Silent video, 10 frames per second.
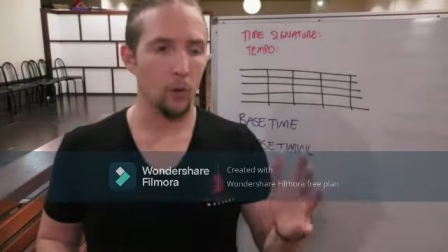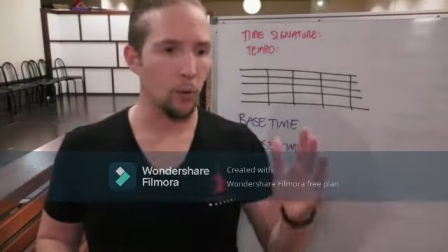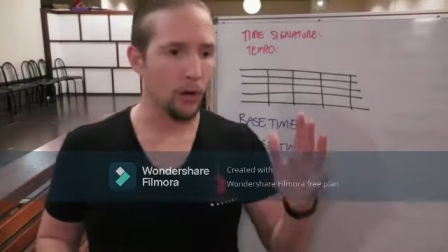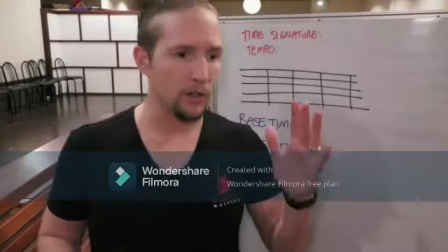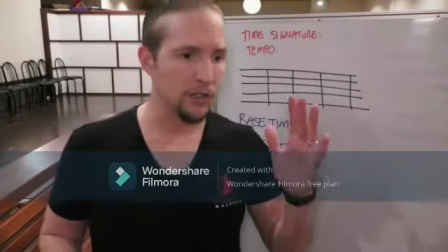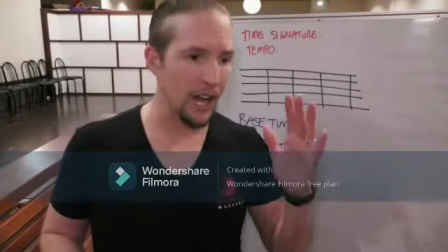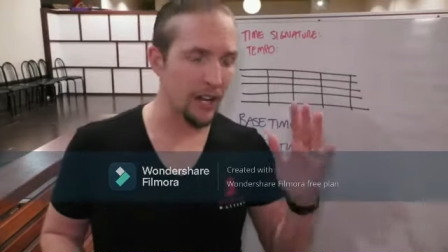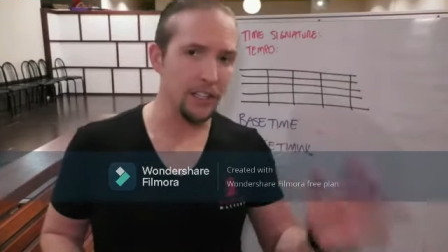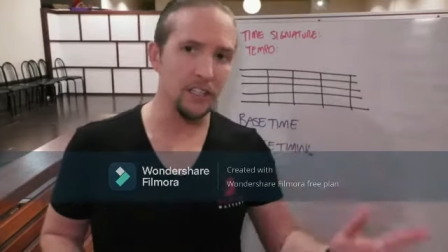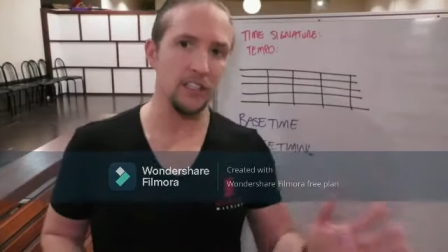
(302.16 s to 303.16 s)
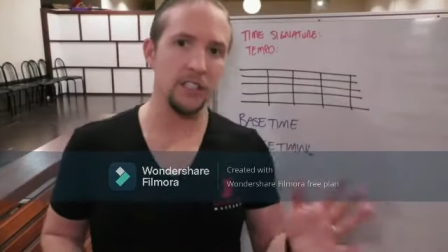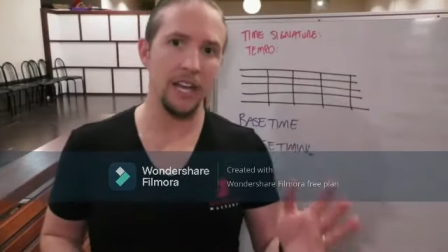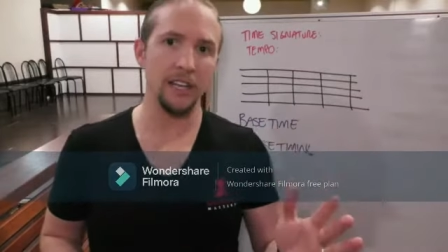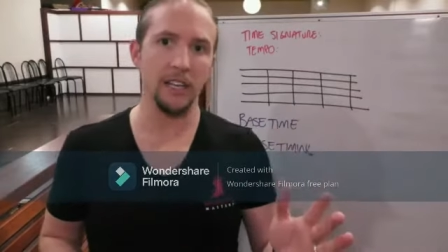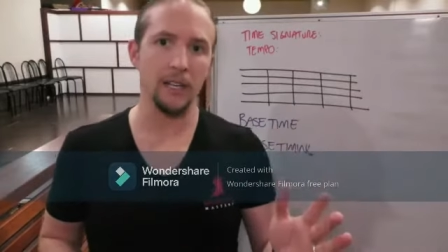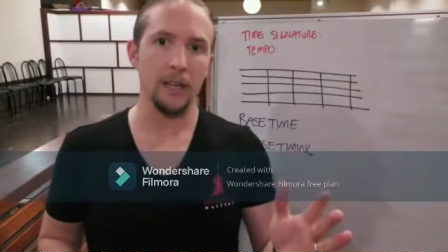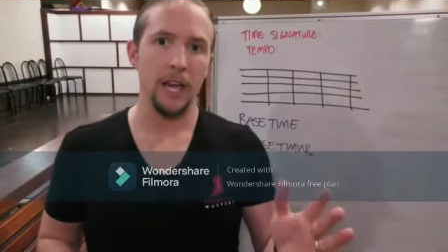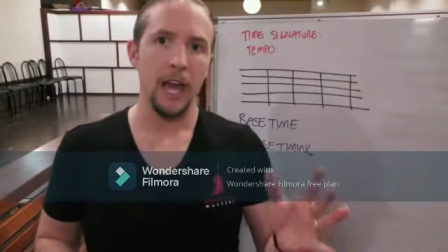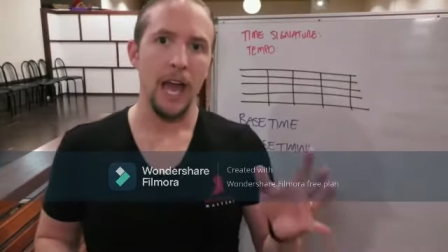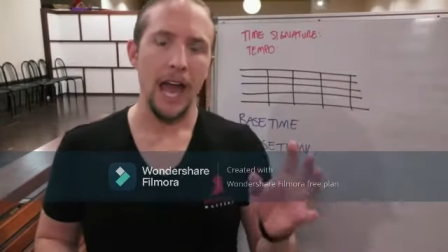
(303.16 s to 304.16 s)
was understanding
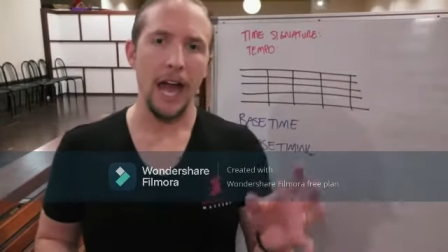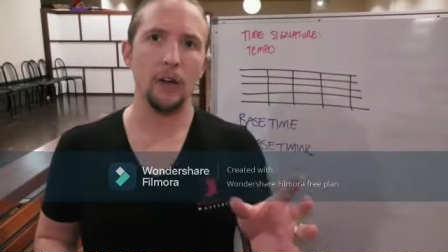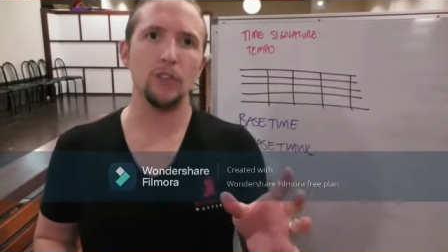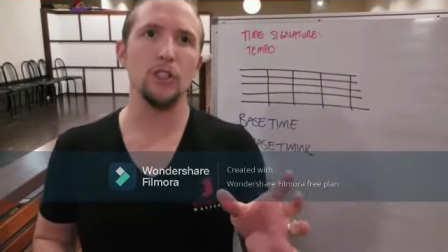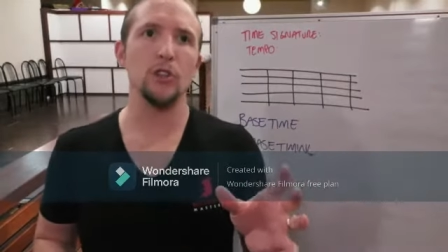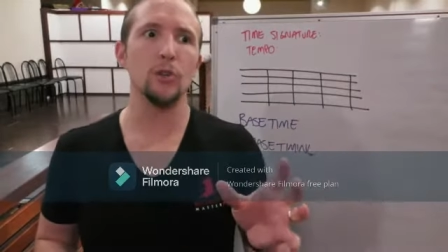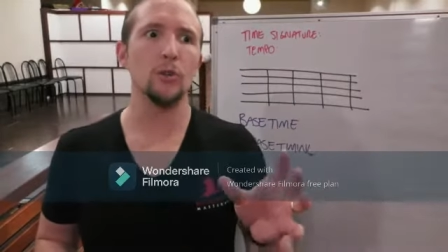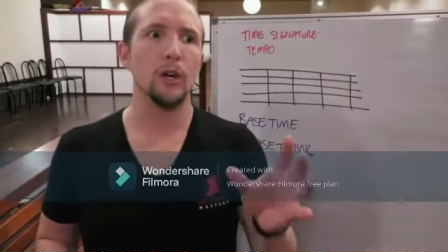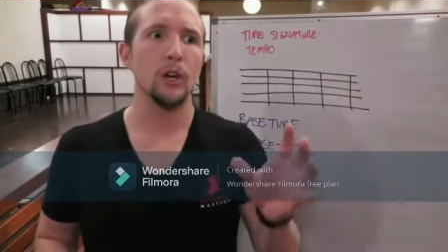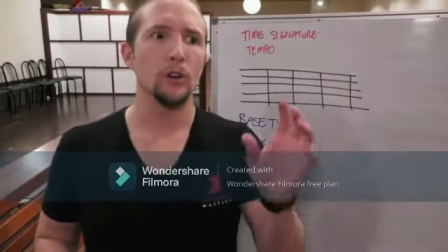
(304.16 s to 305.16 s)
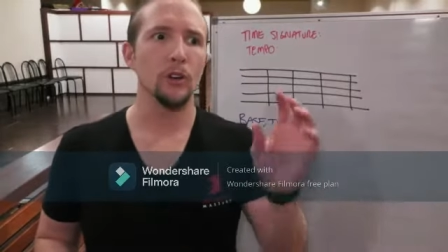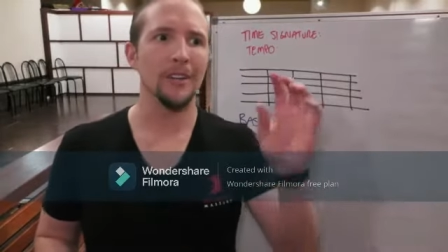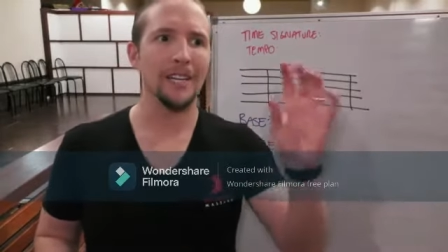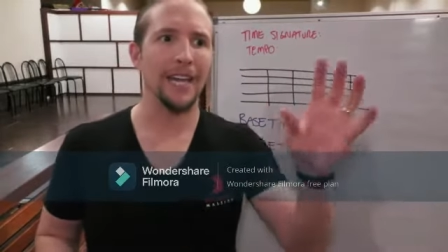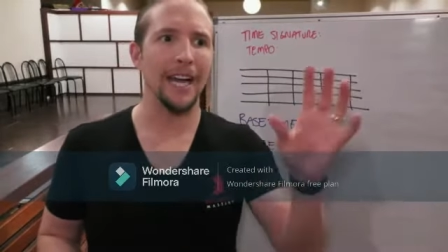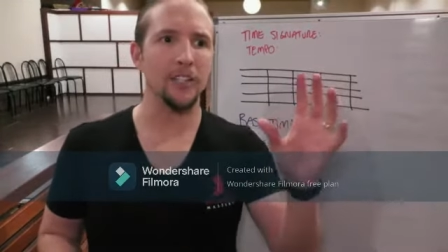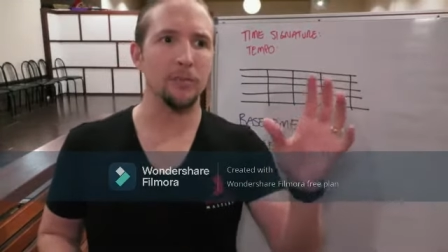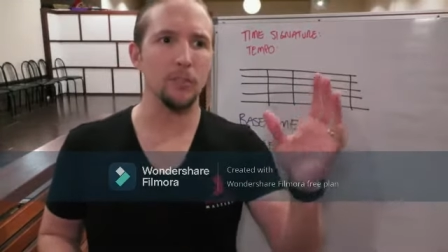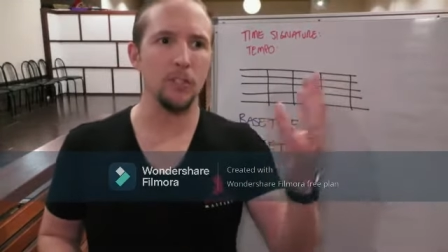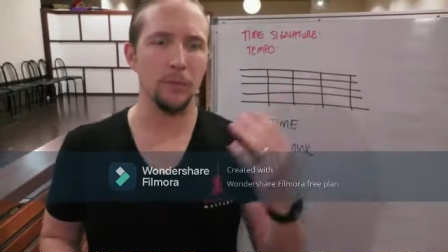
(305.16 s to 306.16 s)
how to not only count
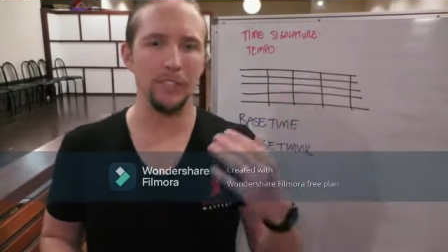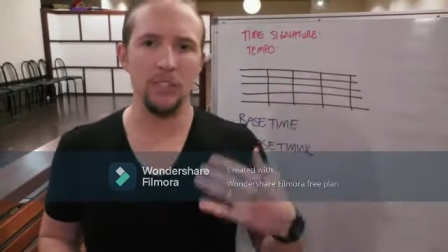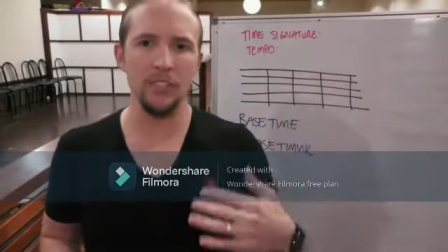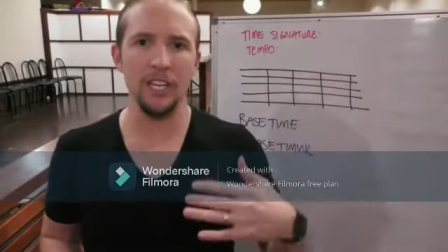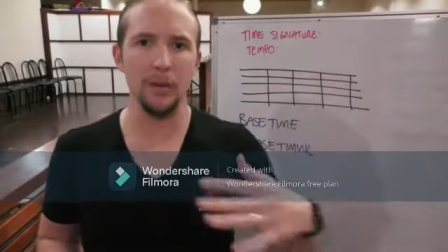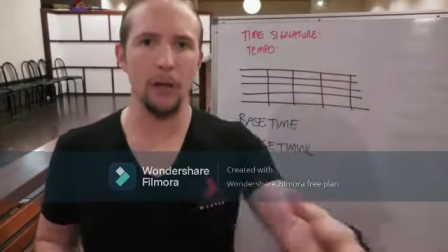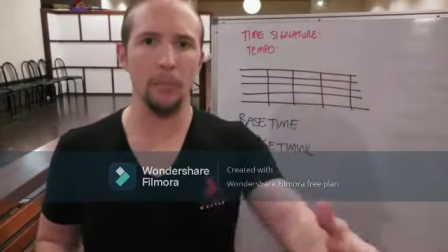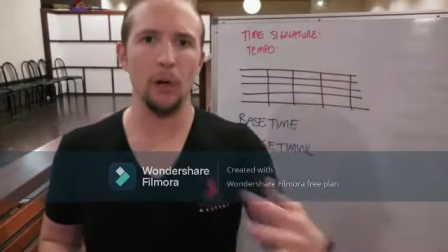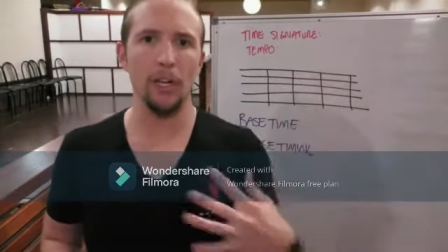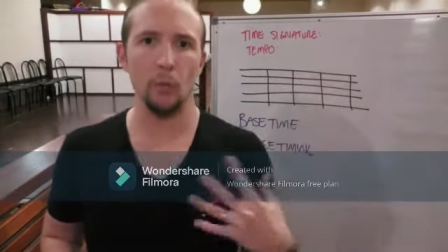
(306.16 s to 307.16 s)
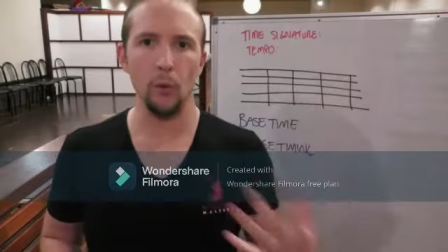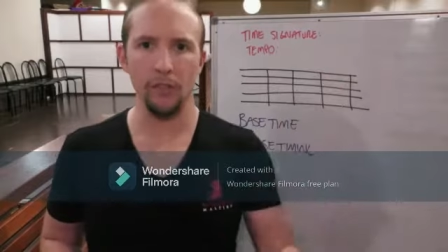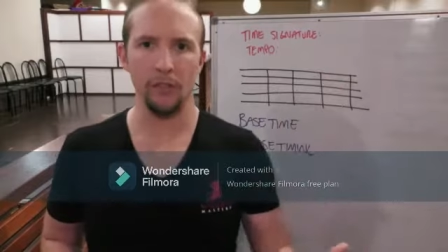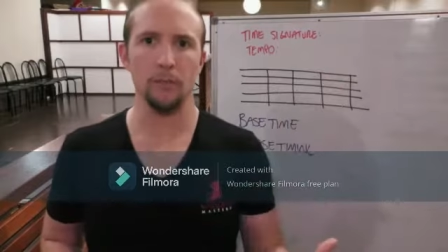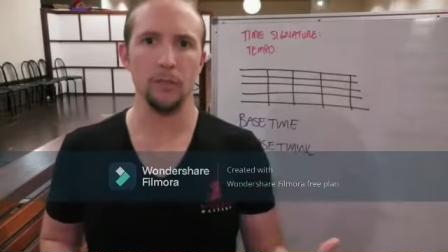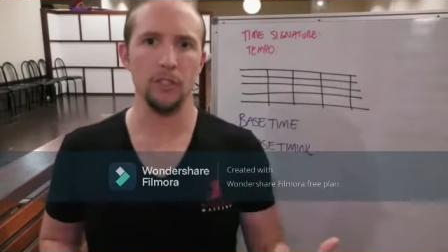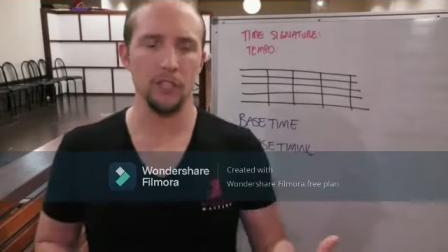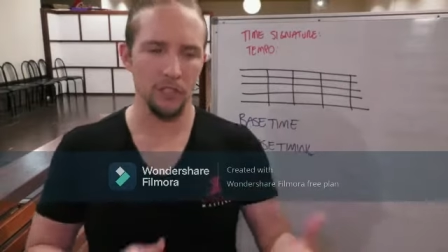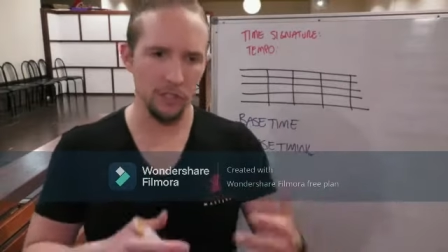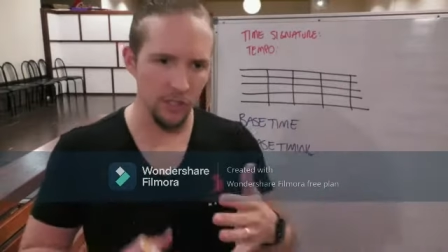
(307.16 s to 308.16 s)
to music, but sync my body with the
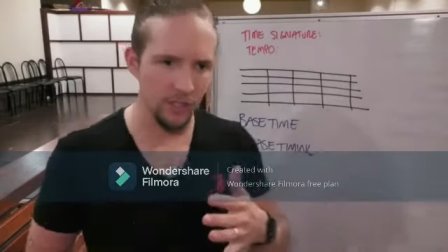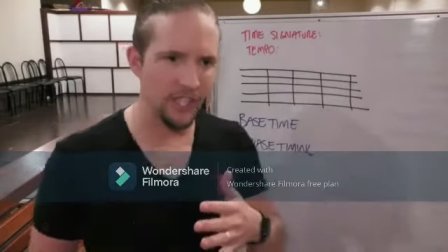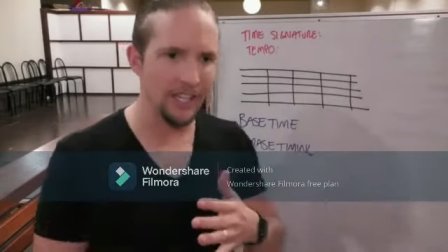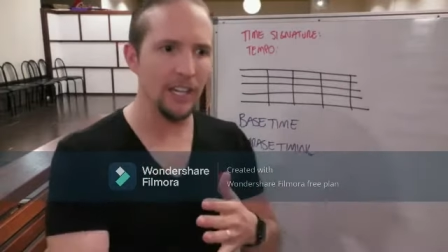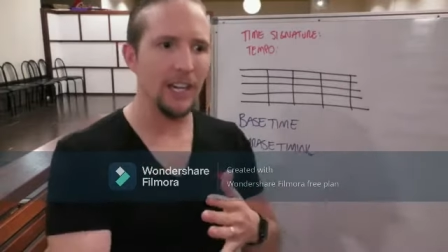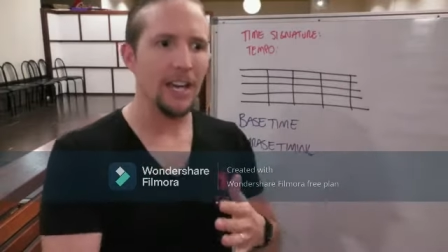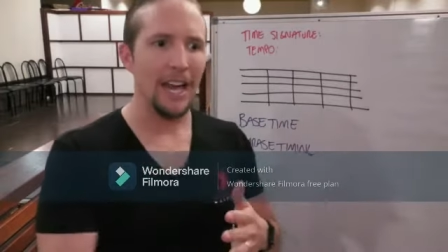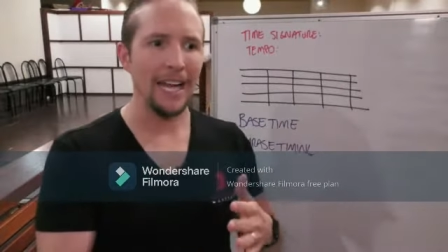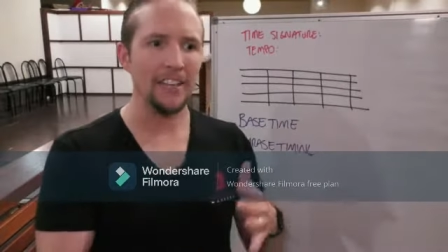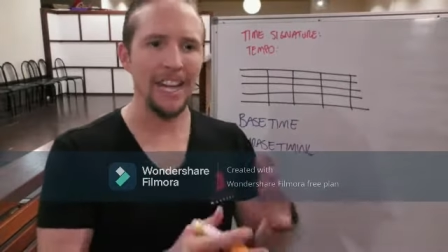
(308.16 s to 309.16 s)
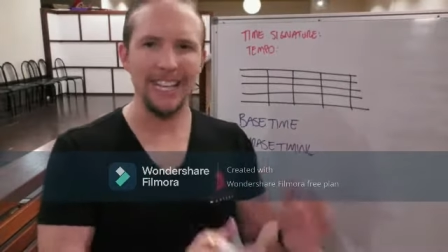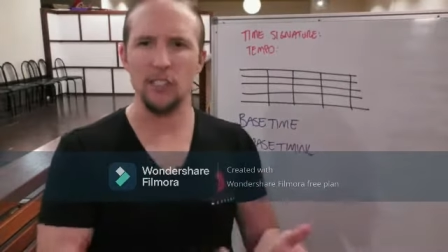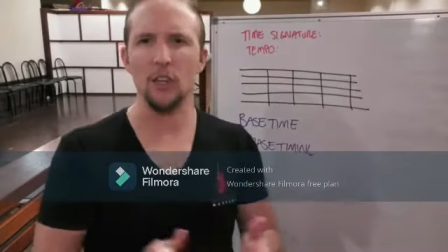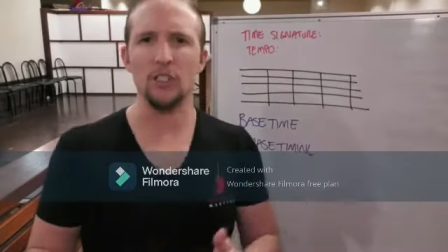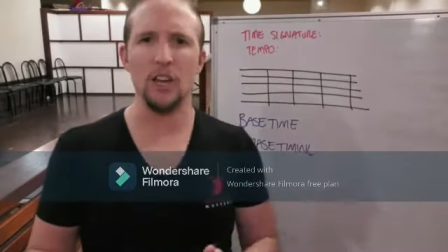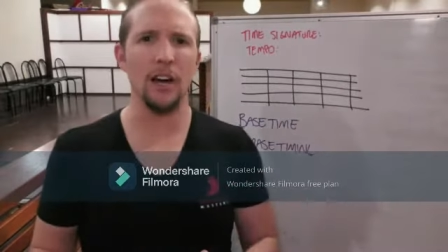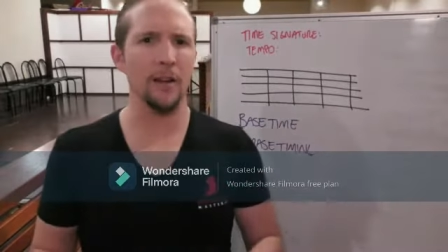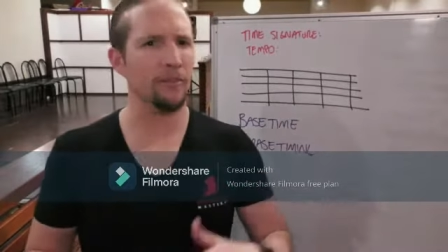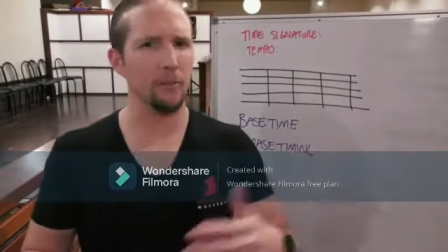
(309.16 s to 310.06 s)
music, to sync and dance on time.